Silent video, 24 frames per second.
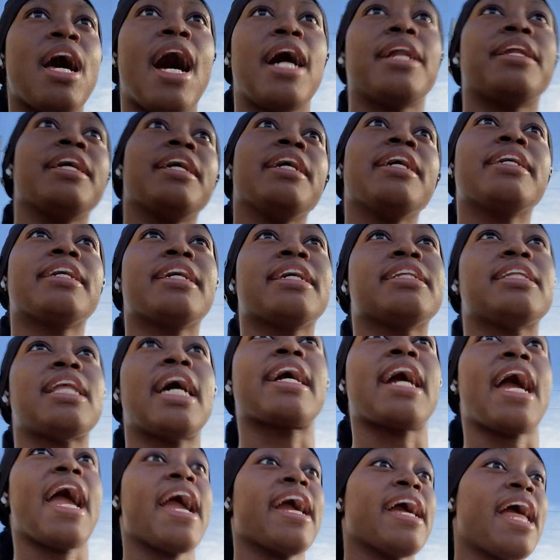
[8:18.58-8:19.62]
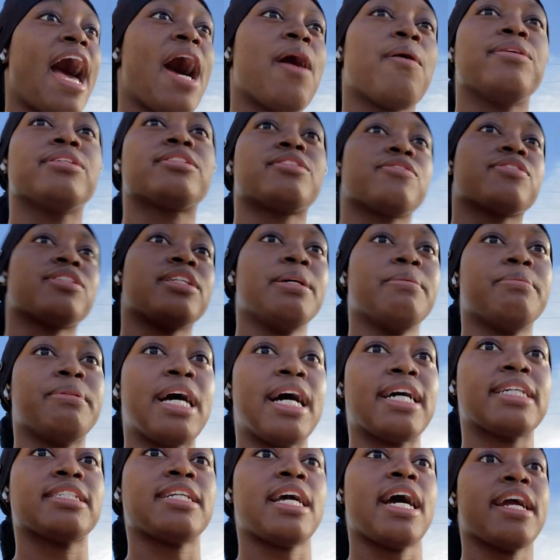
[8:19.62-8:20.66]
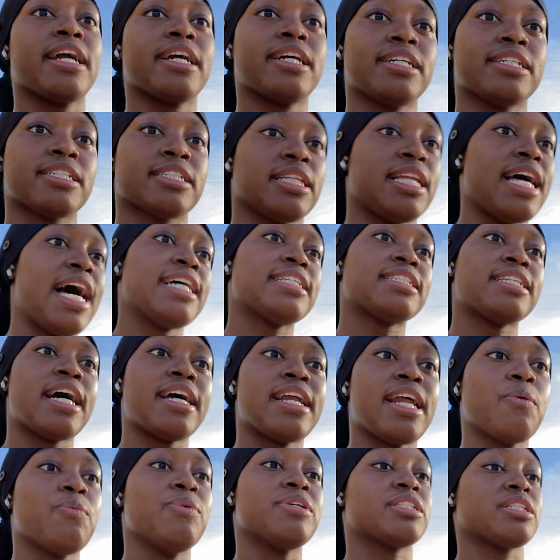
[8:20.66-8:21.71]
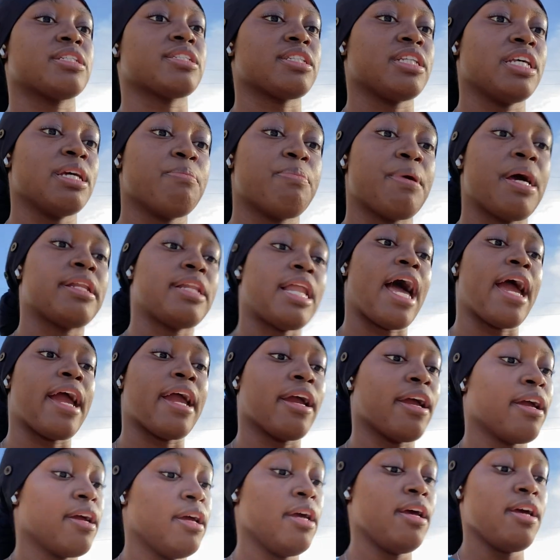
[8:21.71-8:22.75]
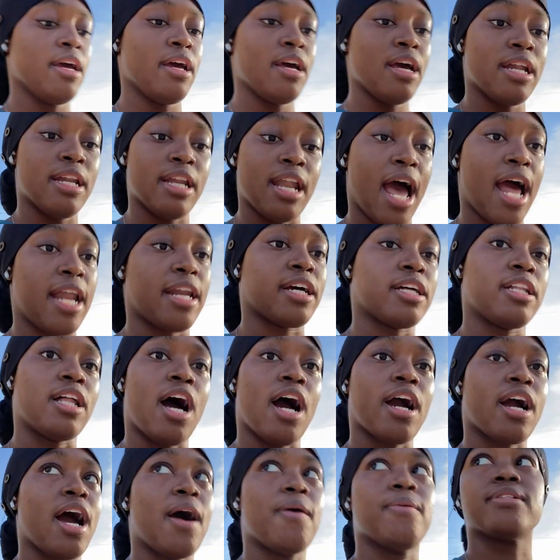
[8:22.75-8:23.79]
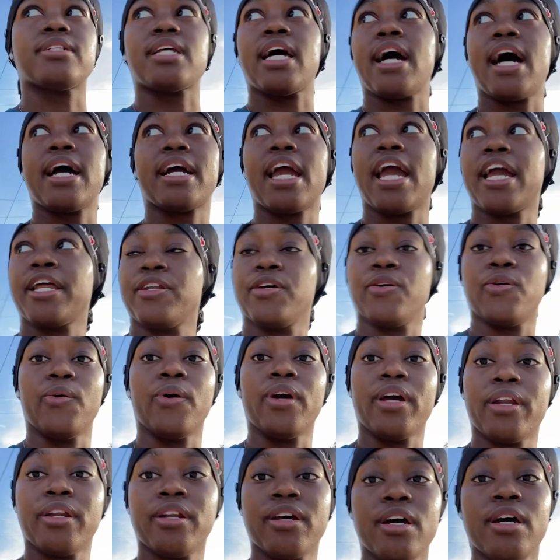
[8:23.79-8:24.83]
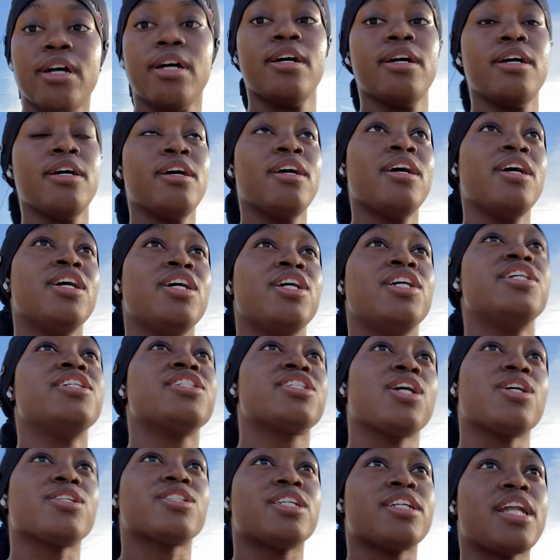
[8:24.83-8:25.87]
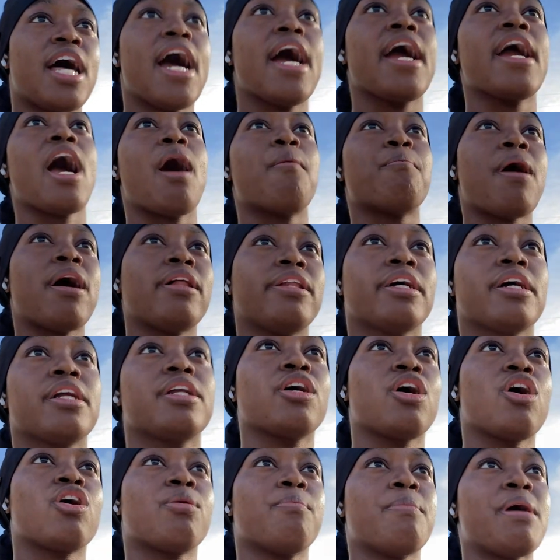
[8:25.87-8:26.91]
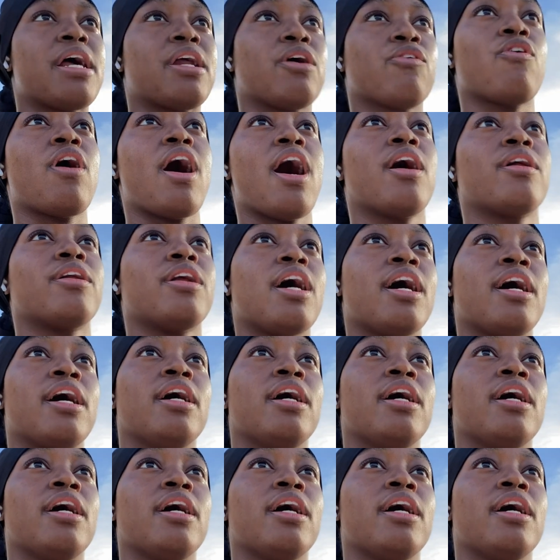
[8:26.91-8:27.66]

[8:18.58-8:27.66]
I did get like 8 hours of sleep last night, because last night I went to sleep at like 9 o'clock. I was like, I can't do it. So tonight I'm probably gonna go to bed around